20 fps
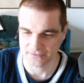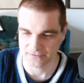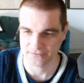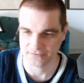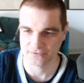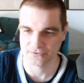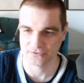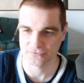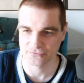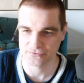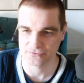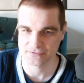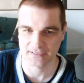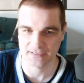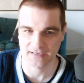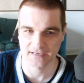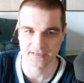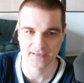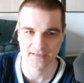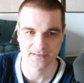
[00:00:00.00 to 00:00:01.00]
closed
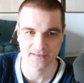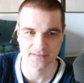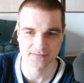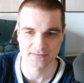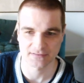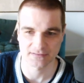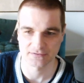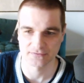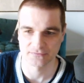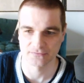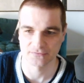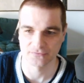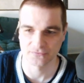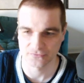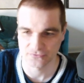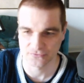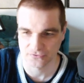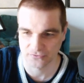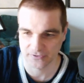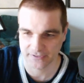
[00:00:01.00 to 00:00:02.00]
hi-hats in
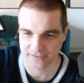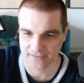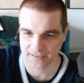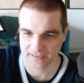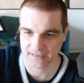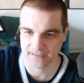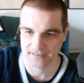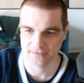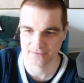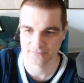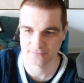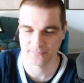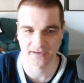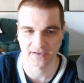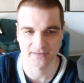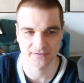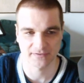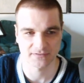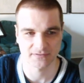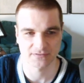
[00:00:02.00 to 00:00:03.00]
rolling hi-hat
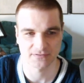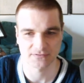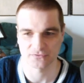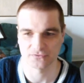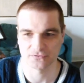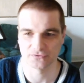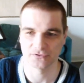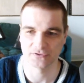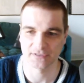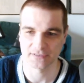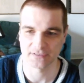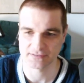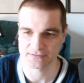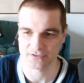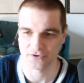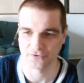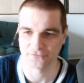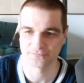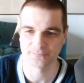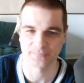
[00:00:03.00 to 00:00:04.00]
patterns or as
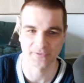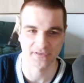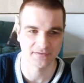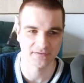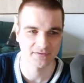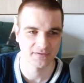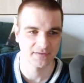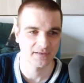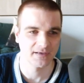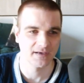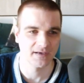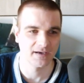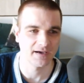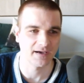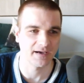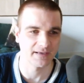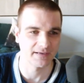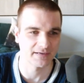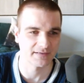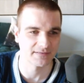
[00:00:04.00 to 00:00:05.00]
offbeat
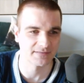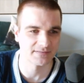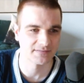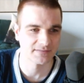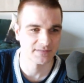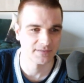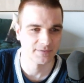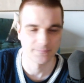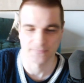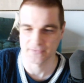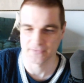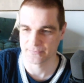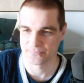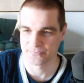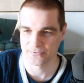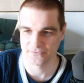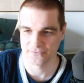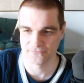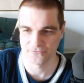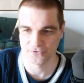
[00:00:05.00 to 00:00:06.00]
hi-hats. They
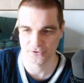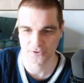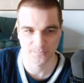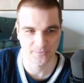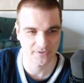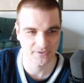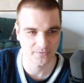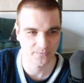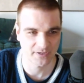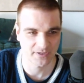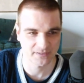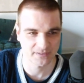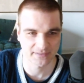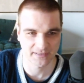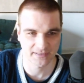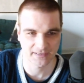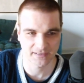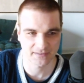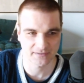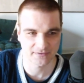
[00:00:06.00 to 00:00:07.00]
work pretty well
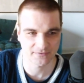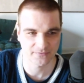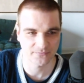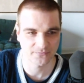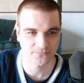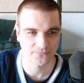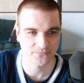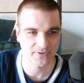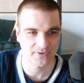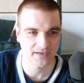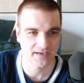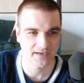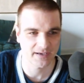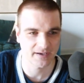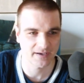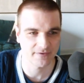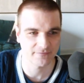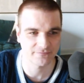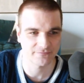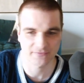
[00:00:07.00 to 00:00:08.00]
there. We
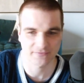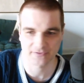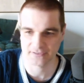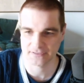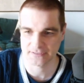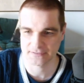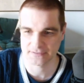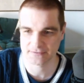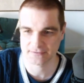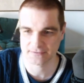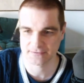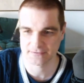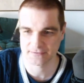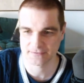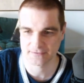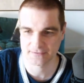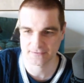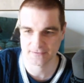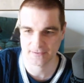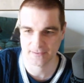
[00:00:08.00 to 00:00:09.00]
have a
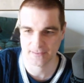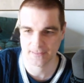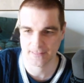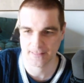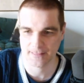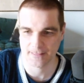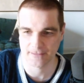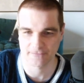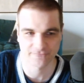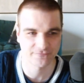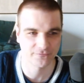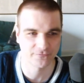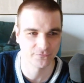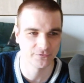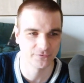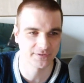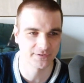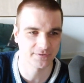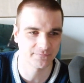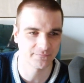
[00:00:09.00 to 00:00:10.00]

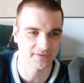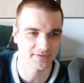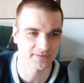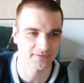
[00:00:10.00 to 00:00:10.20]
folder with